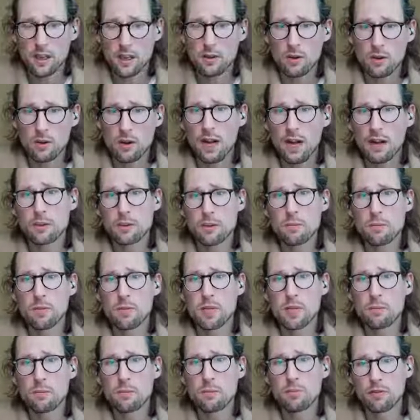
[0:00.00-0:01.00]
like, oh,
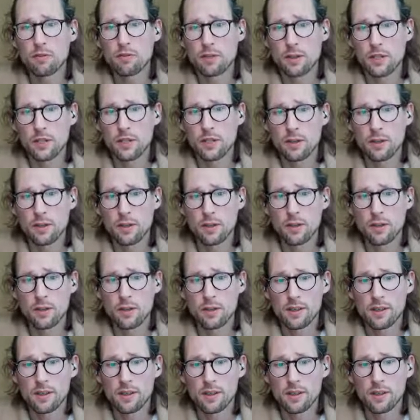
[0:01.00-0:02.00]
how do people
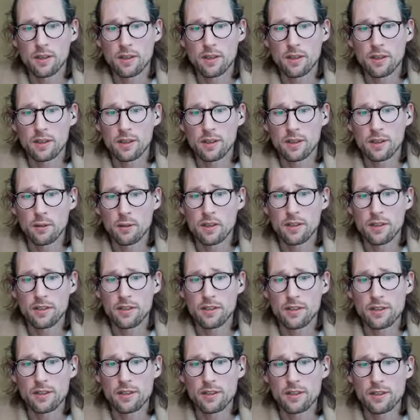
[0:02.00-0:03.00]
feel
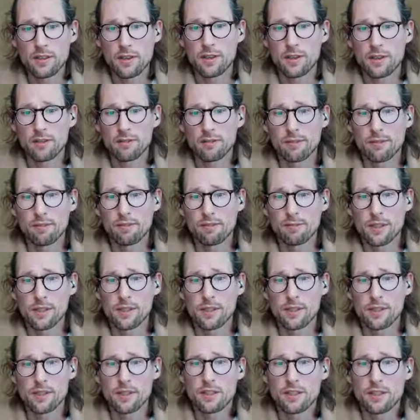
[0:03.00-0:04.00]
when
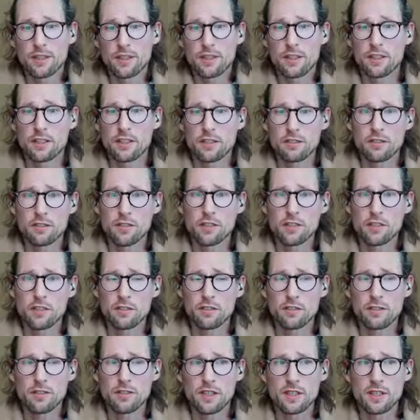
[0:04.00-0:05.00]
there's
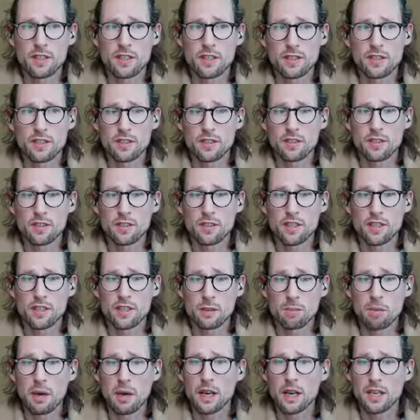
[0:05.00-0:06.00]
insufficient funds and they're
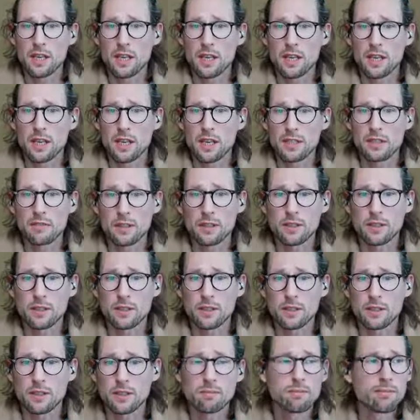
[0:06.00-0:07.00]
trying to buy
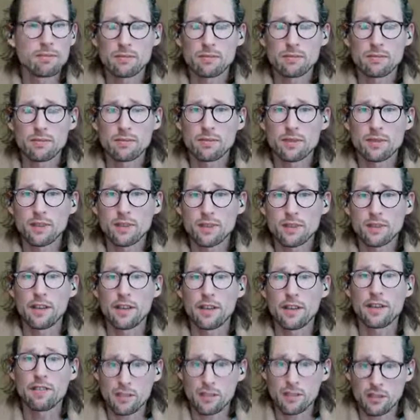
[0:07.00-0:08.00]
something?
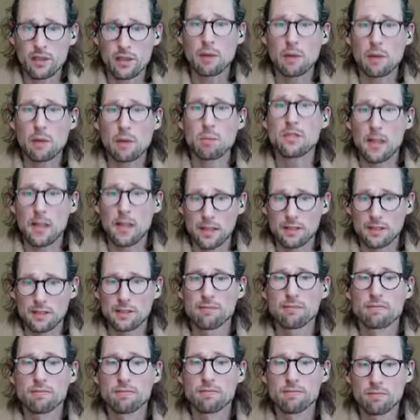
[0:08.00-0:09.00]
They feel
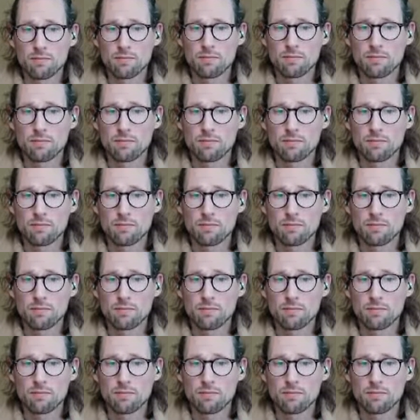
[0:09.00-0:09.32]
upset.